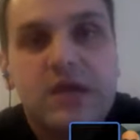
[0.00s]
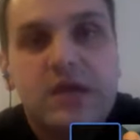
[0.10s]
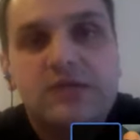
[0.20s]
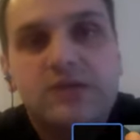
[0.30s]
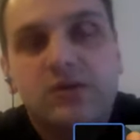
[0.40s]

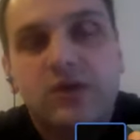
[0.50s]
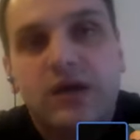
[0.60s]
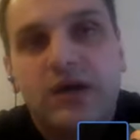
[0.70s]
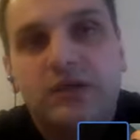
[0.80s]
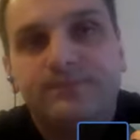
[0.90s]

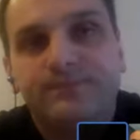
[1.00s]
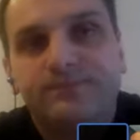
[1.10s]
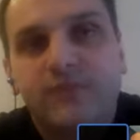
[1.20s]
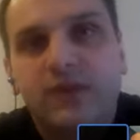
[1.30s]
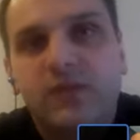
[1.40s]
So
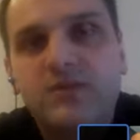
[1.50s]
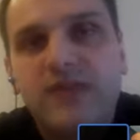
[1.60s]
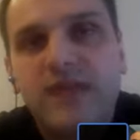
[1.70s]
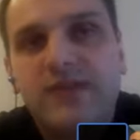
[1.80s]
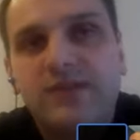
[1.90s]
there was
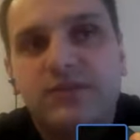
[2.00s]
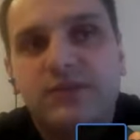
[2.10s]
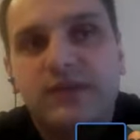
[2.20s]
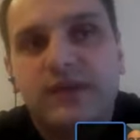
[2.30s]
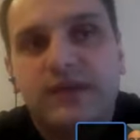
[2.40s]

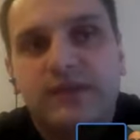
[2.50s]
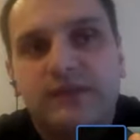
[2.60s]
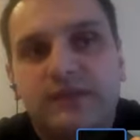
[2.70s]
actually a